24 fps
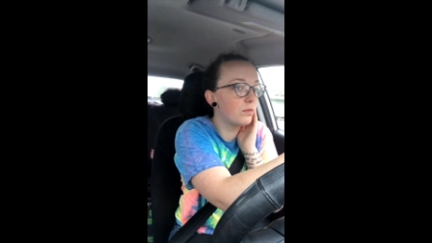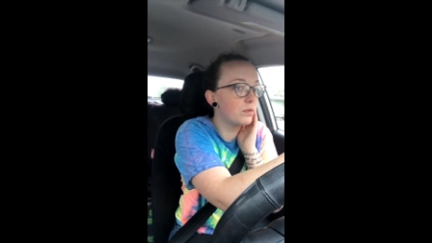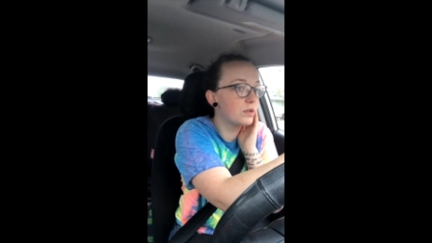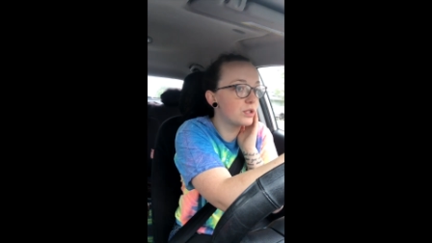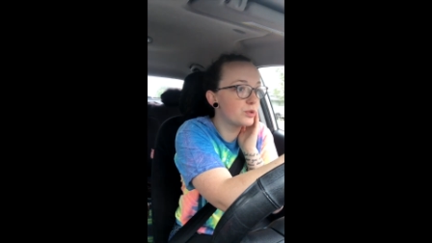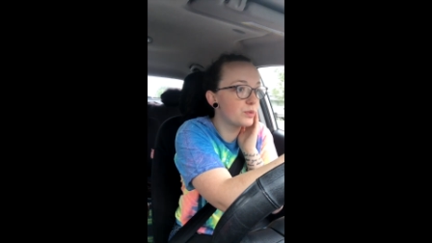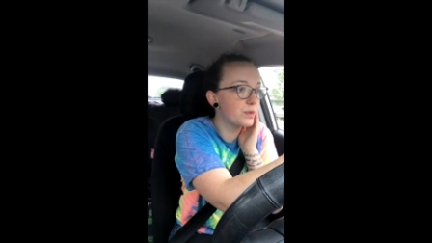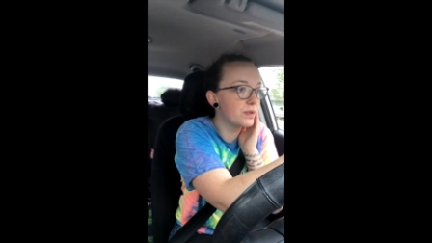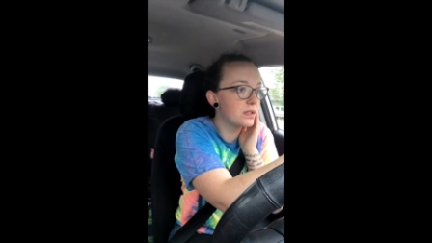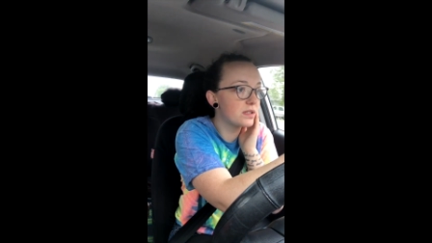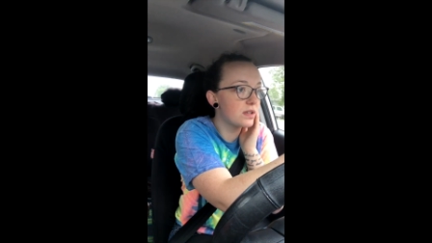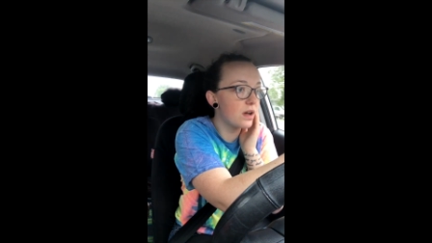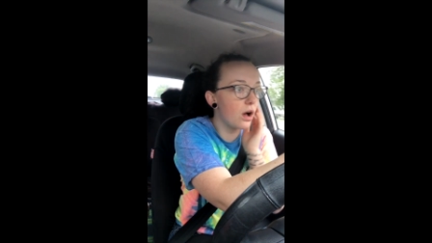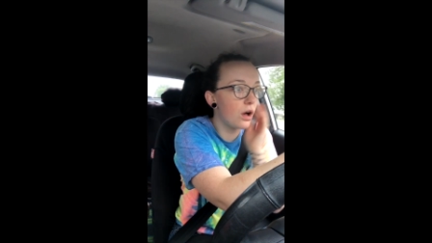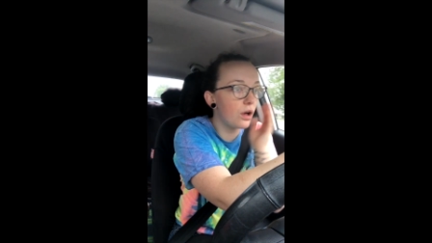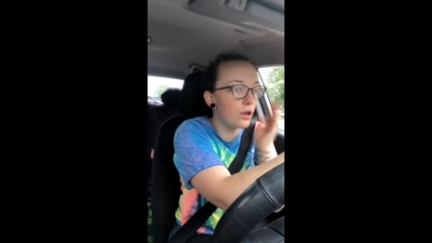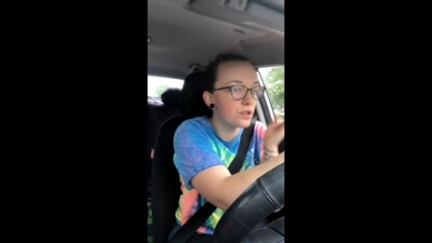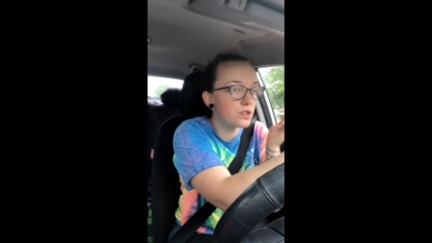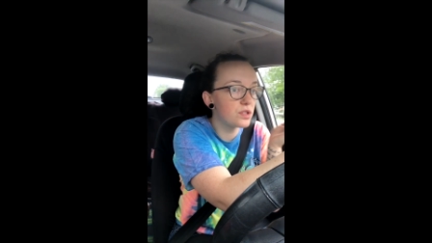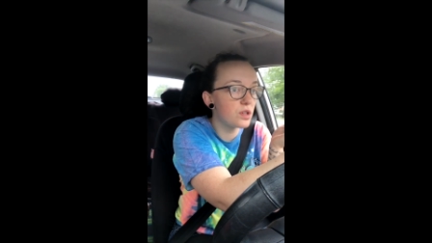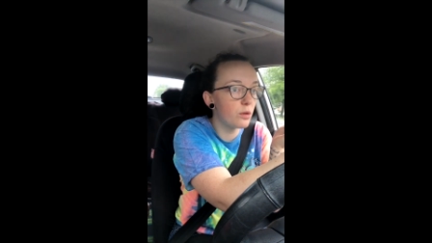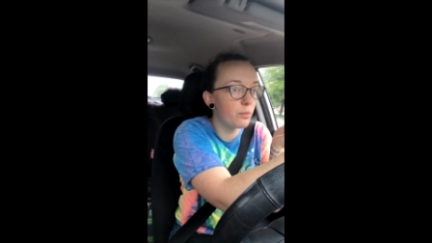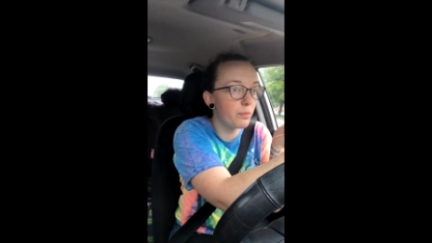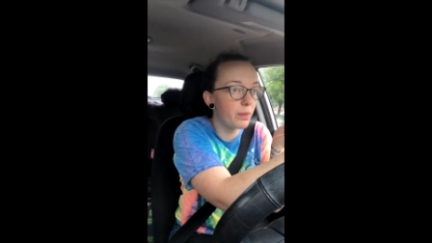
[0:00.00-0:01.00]
which was
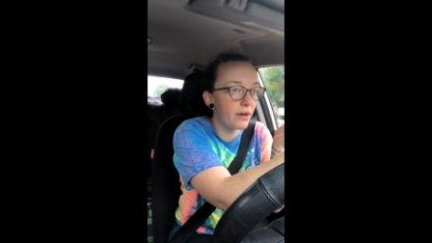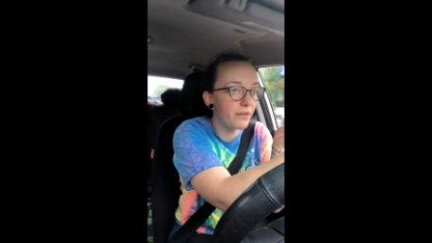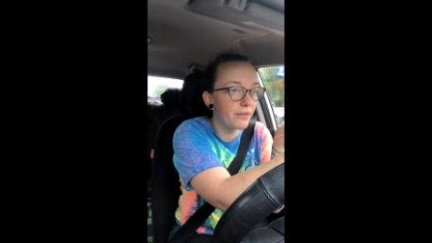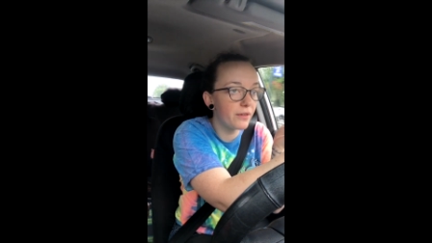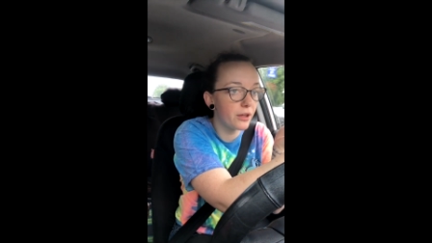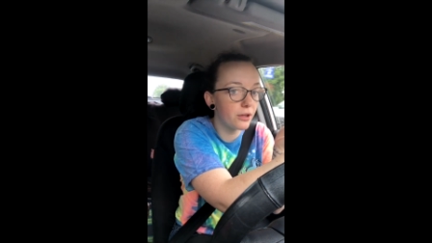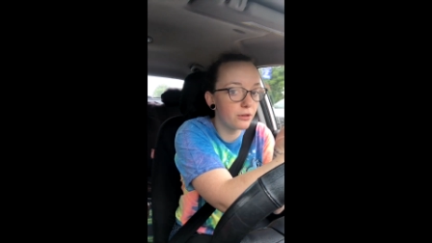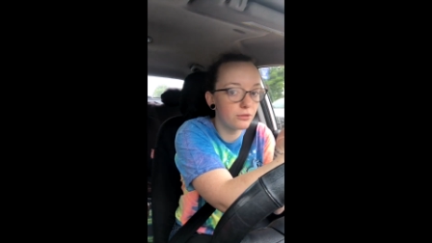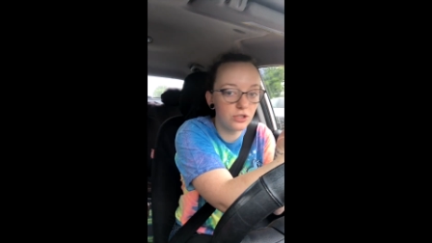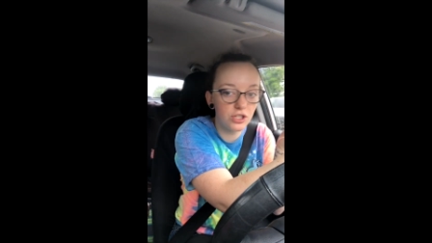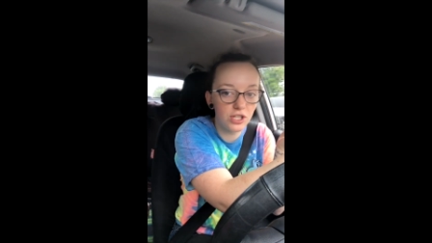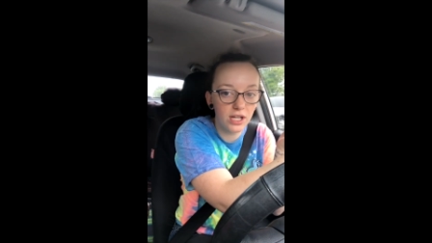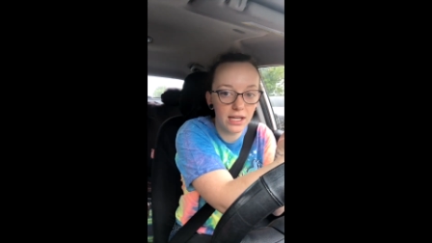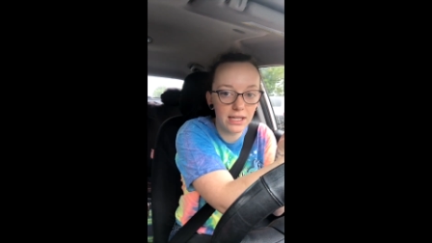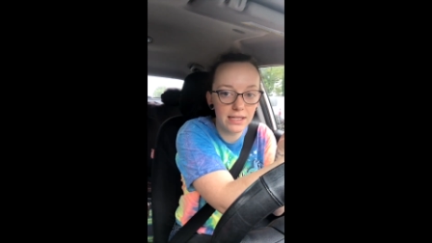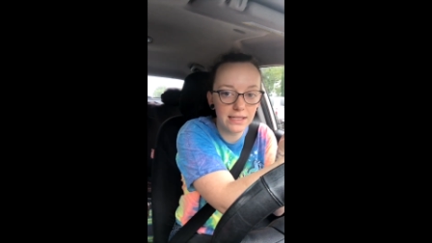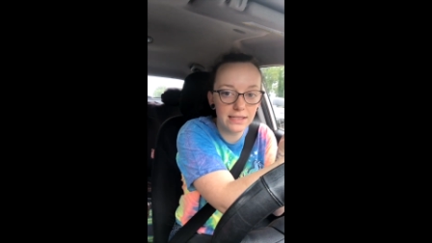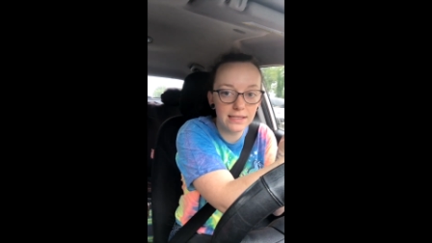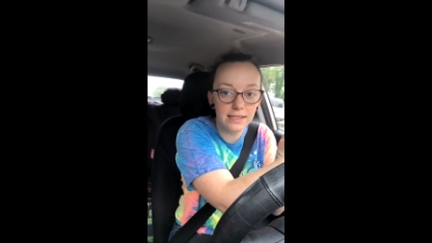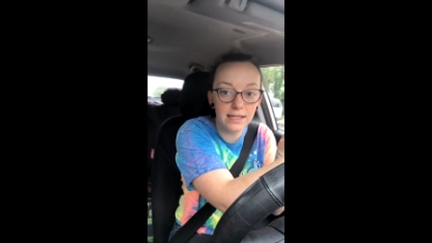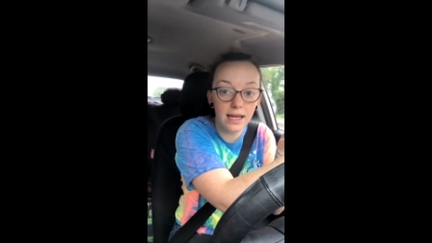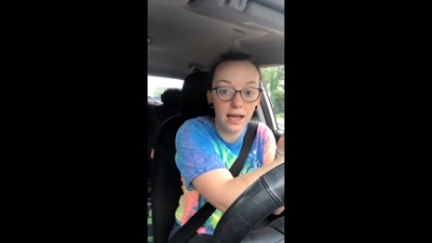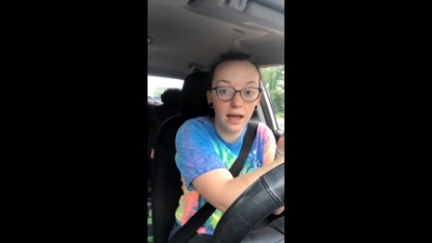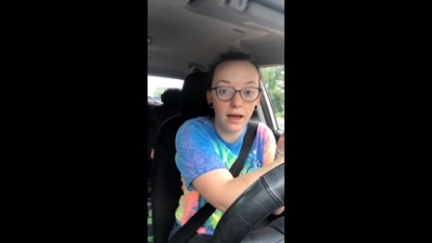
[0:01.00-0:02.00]
also buffalo
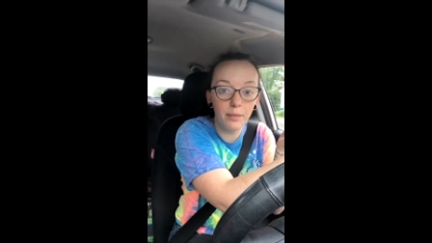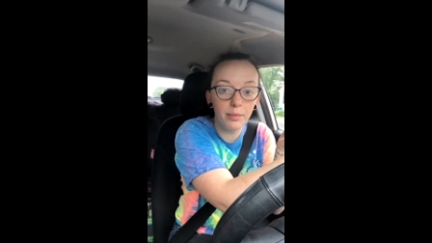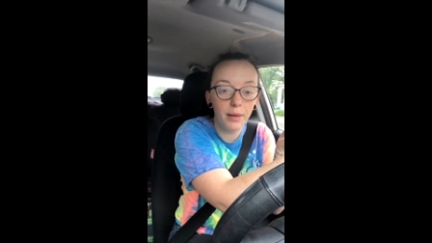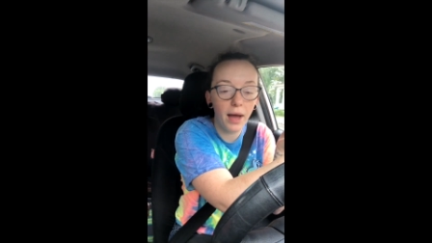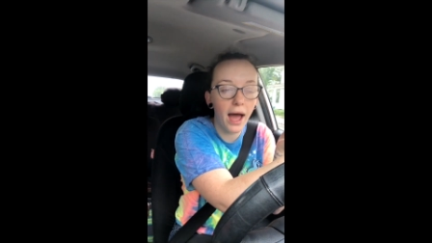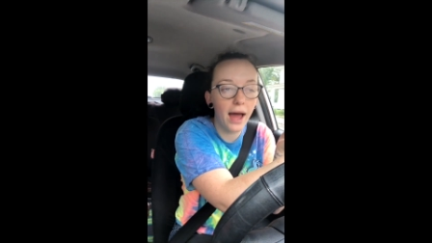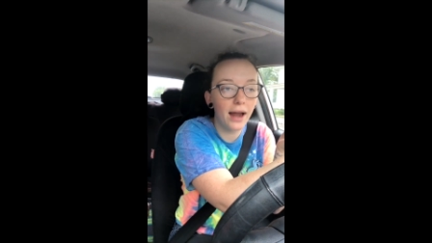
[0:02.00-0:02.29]
chicken dip.